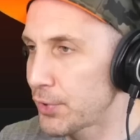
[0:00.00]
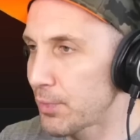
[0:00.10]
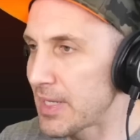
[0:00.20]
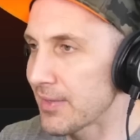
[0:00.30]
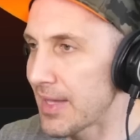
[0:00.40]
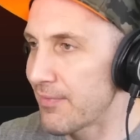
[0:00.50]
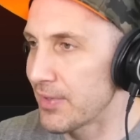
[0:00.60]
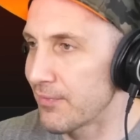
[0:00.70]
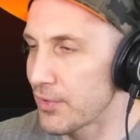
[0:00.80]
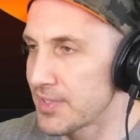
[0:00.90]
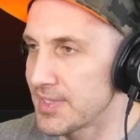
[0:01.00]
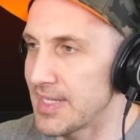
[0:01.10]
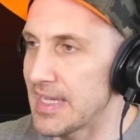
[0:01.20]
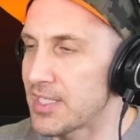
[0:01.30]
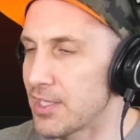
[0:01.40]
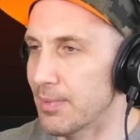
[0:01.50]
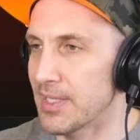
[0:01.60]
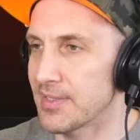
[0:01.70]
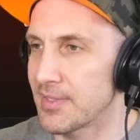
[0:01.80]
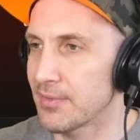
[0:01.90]
311 versus
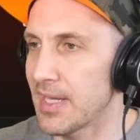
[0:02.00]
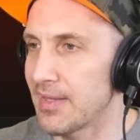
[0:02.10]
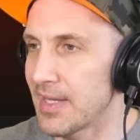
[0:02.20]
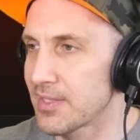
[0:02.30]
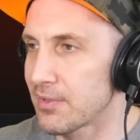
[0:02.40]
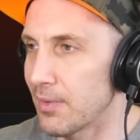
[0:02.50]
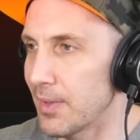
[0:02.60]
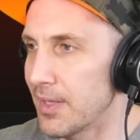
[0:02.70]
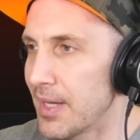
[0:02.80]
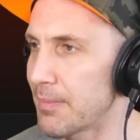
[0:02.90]
Incubus. Okay, that's a good one.